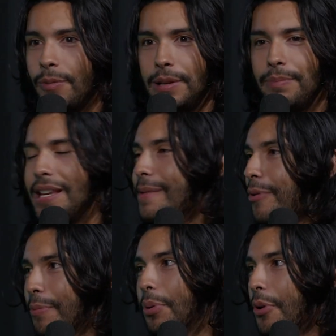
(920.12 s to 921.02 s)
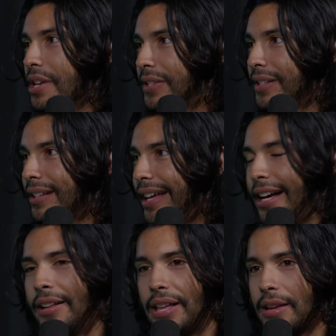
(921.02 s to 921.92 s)
employees.
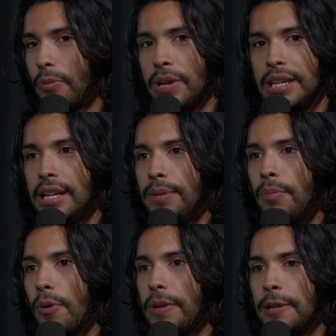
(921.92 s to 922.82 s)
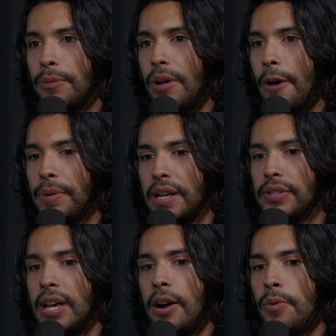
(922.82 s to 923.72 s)
Like we need more people helping
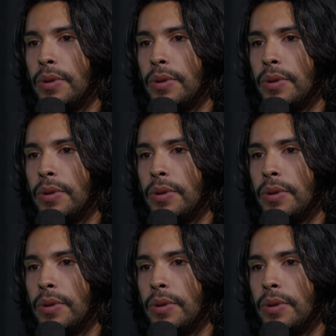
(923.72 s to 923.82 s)
us out.